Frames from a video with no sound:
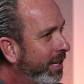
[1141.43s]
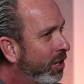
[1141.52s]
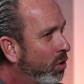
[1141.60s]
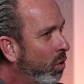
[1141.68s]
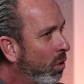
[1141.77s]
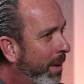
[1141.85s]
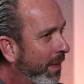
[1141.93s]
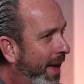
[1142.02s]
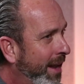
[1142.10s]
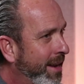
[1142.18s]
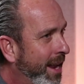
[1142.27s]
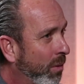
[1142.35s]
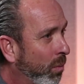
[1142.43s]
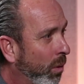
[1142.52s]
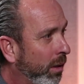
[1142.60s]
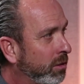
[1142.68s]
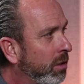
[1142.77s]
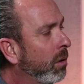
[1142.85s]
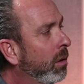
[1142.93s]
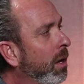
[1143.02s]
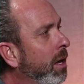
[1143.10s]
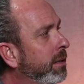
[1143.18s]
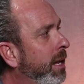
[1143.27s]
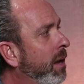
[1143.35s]
cool about that network. And so,
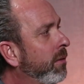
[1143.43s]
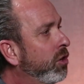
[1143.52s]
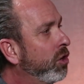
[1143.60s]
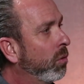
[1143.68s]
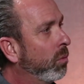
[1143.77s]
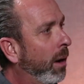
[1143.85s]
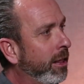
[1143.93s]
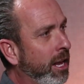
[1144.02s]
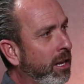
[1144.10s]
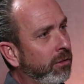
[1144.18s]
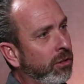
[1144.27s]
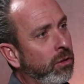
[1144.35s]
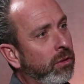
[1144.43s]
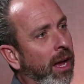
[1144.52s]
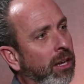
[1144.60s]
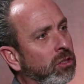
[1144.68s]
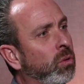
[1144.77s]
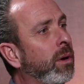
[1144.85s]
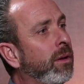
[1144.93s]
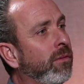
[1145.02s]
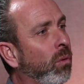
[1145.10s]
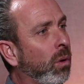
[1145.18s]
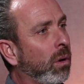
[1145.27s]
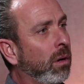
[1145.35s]
David, you know, by the end of
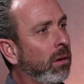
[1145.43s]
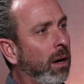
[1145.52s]
2024,